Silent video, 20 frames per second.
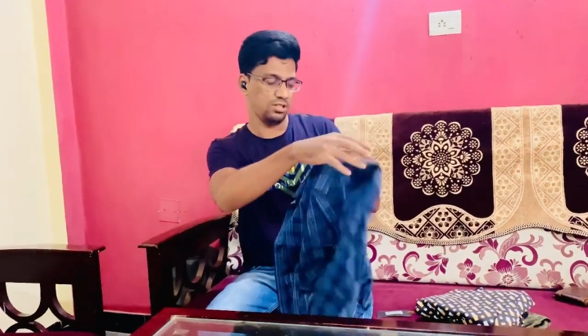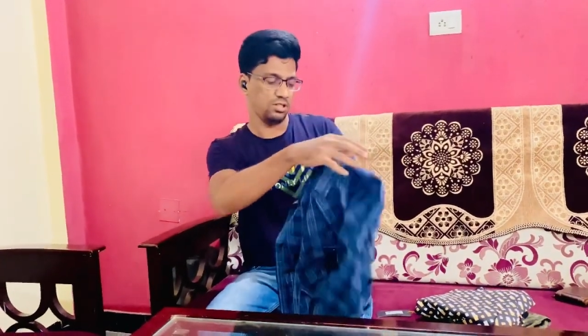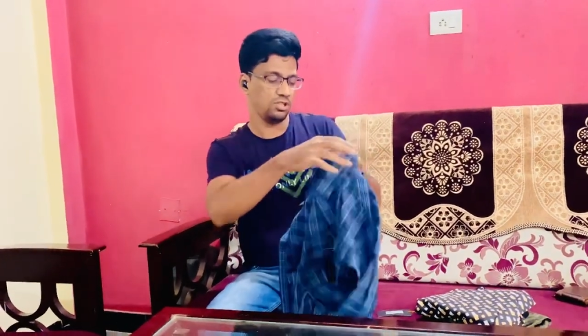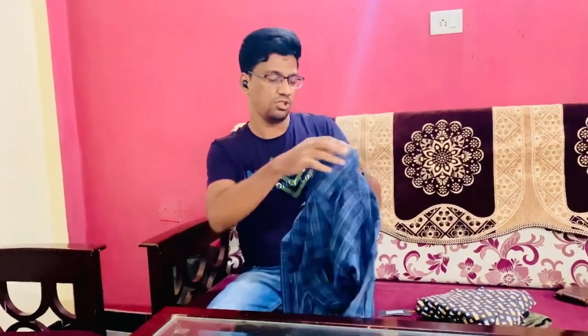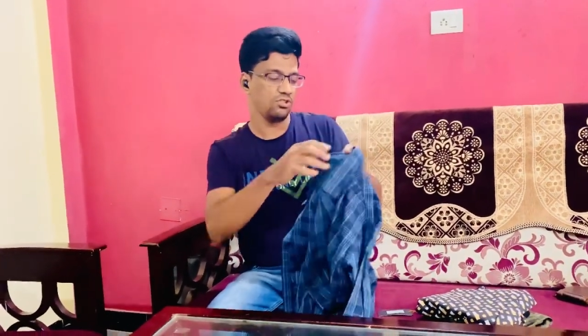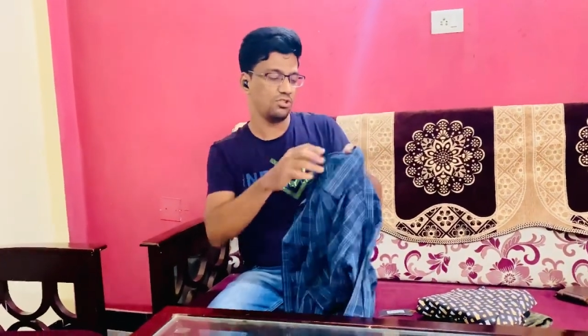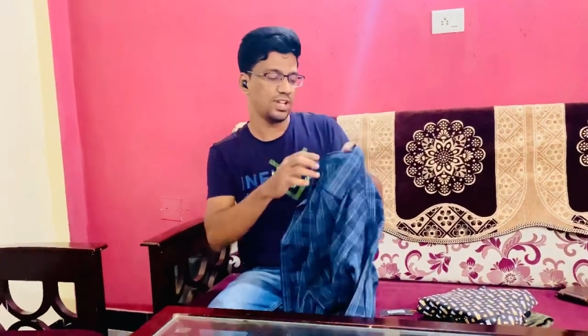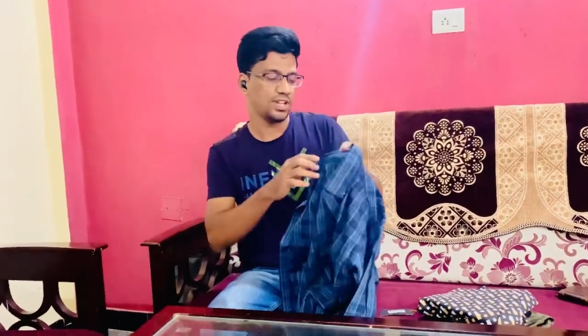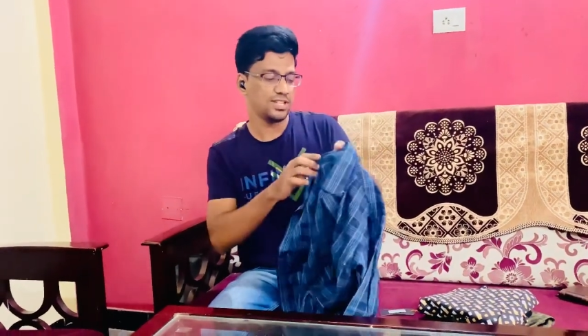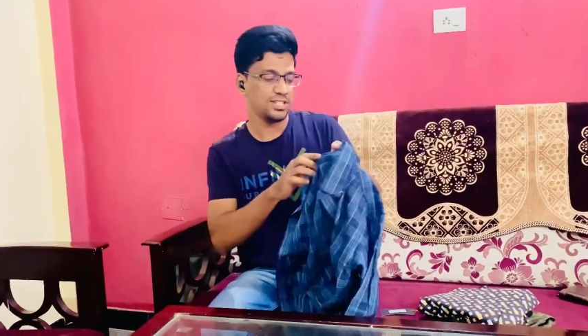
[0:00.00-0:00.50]

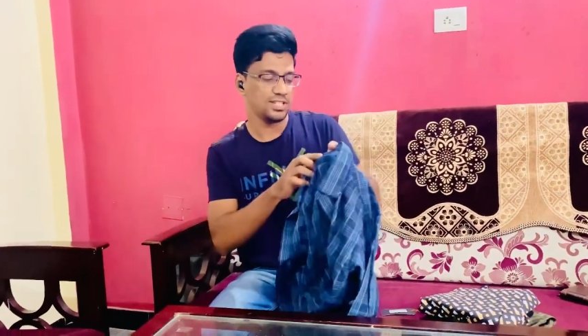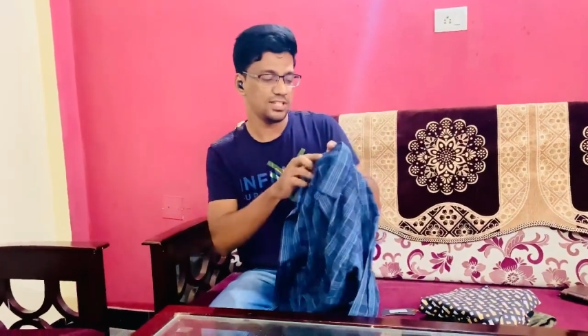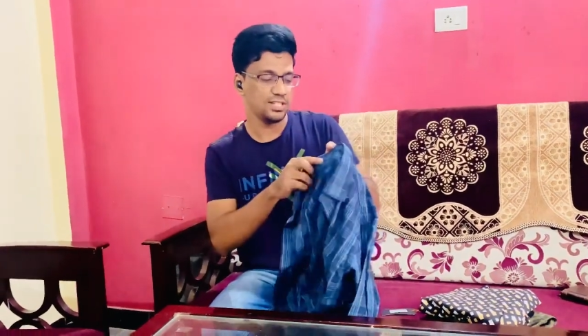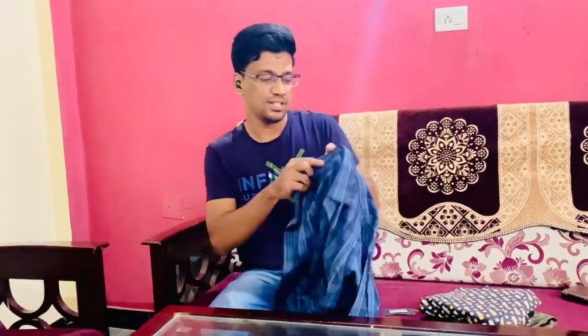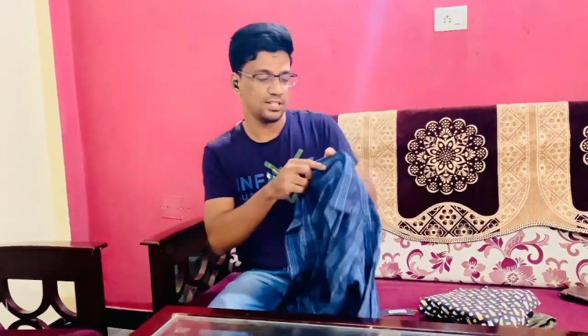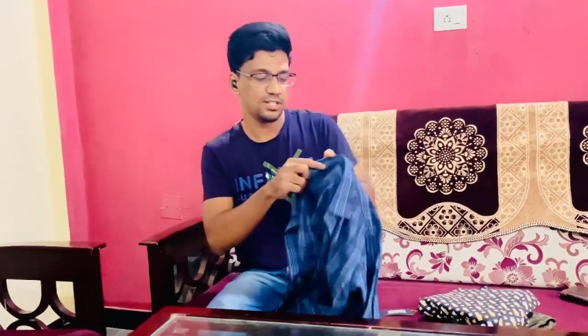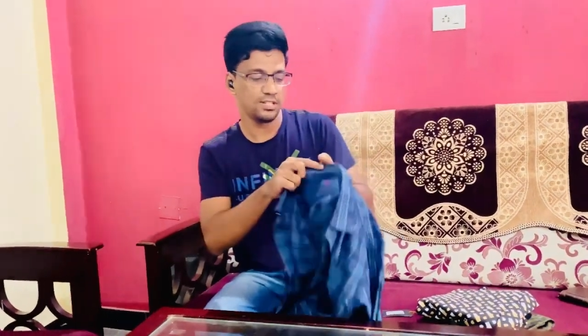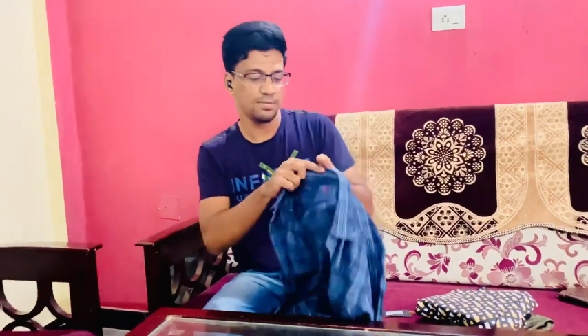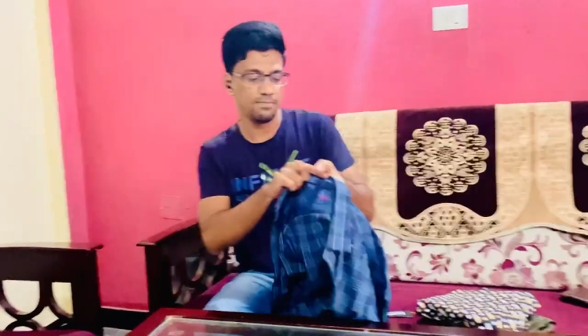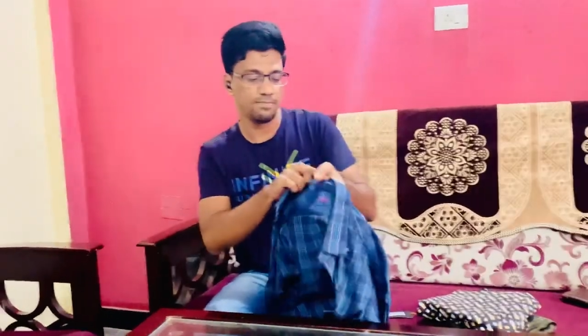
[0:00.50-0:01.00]
You can see
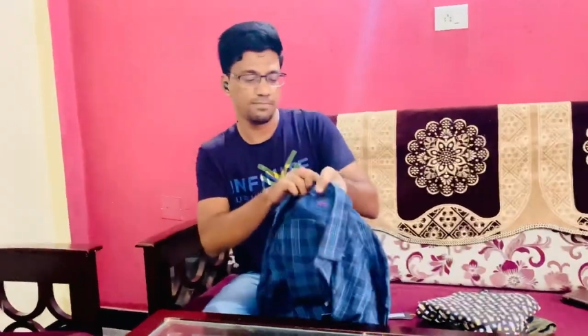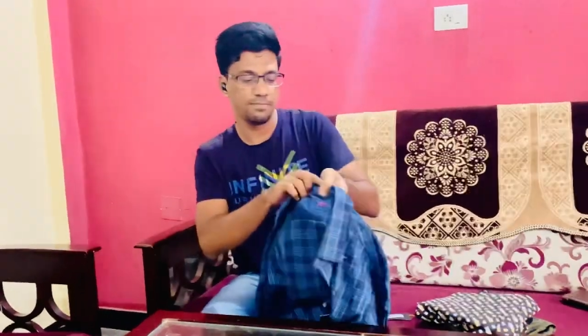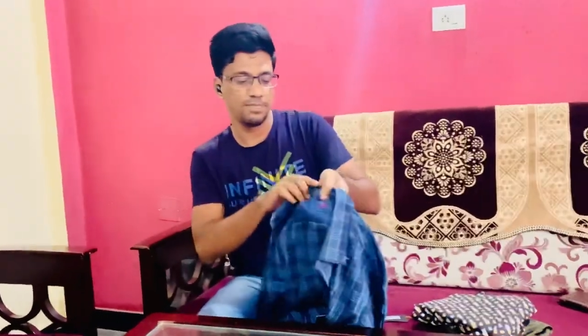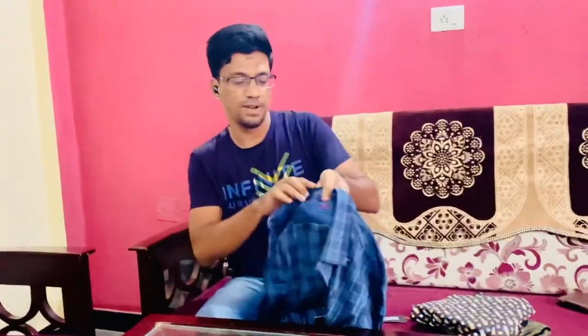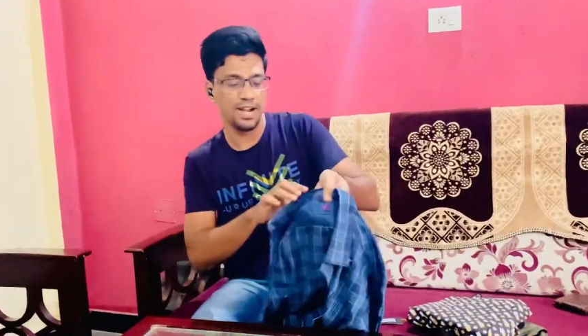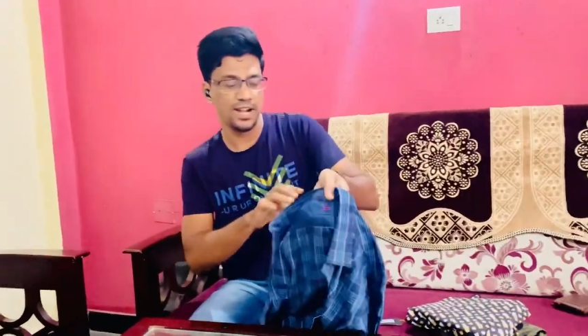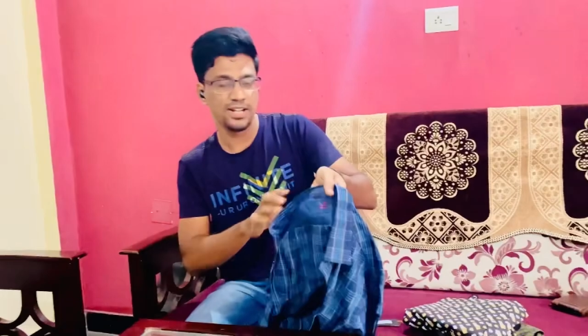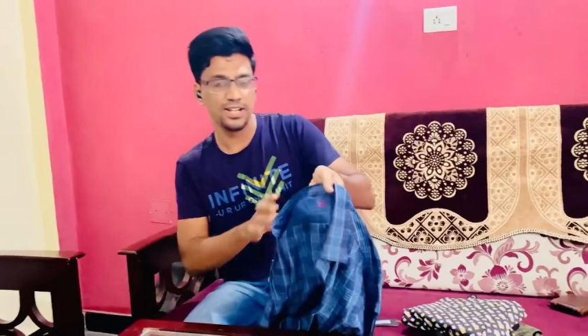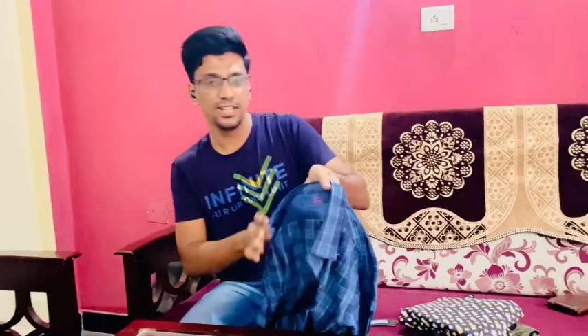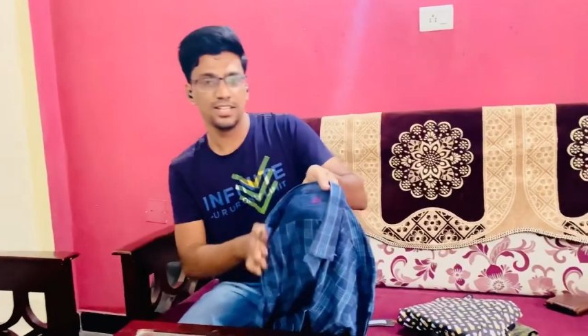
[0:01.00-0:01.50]
the
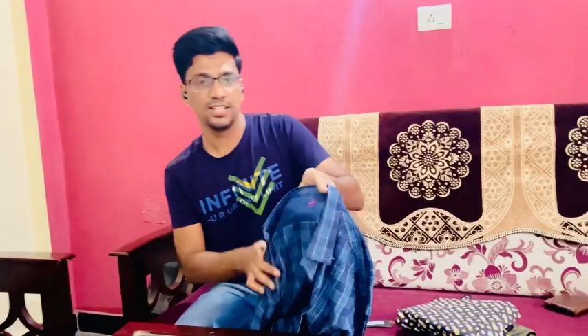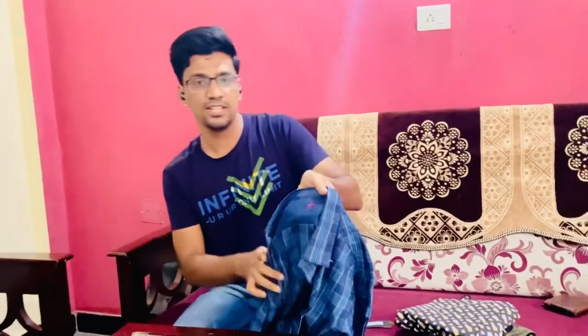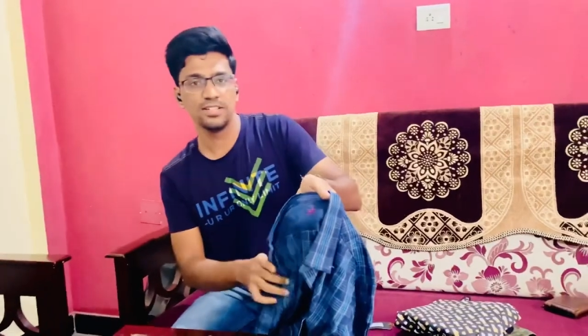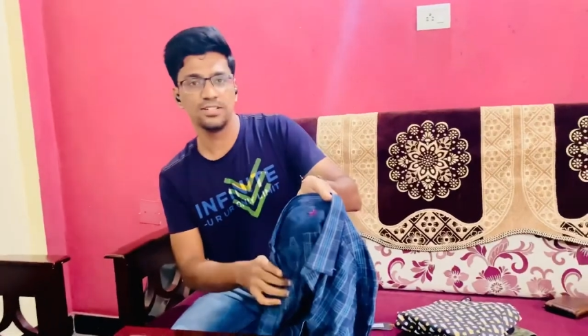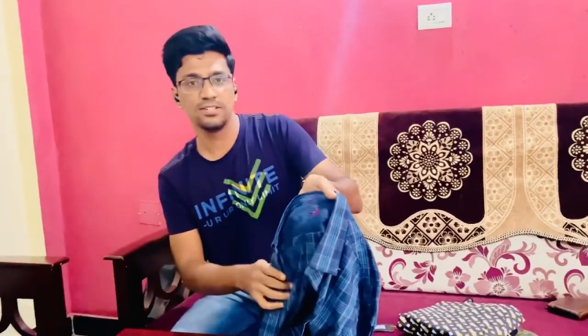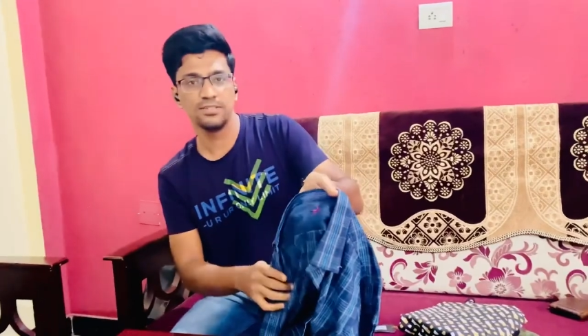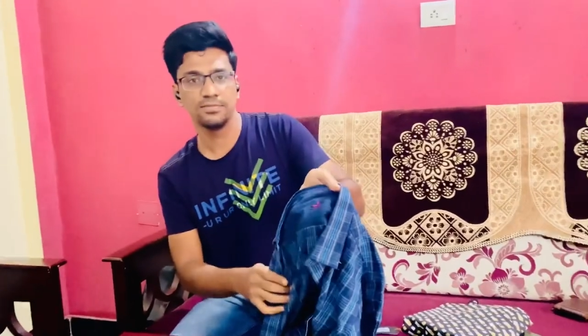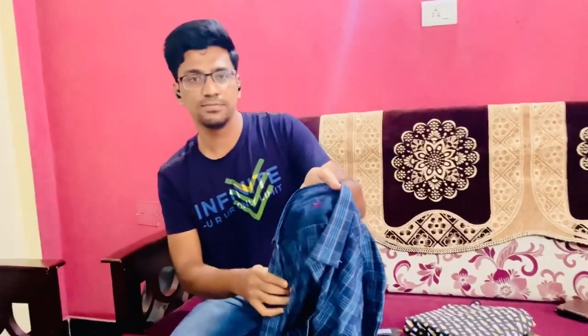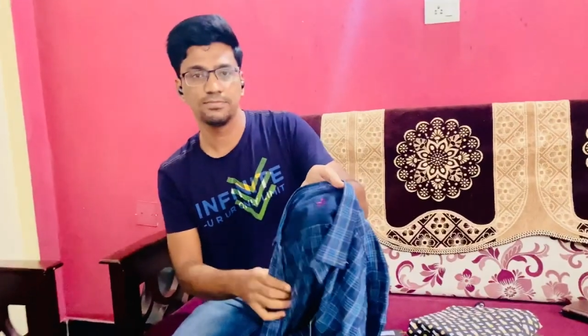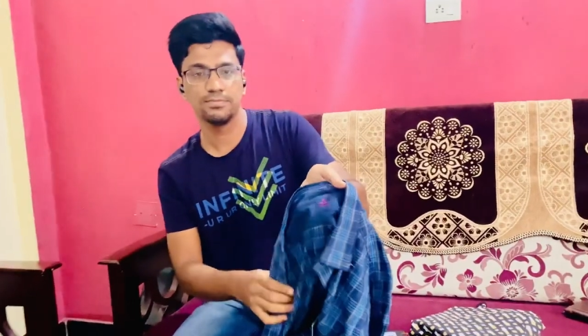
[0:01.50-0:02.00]
branding here.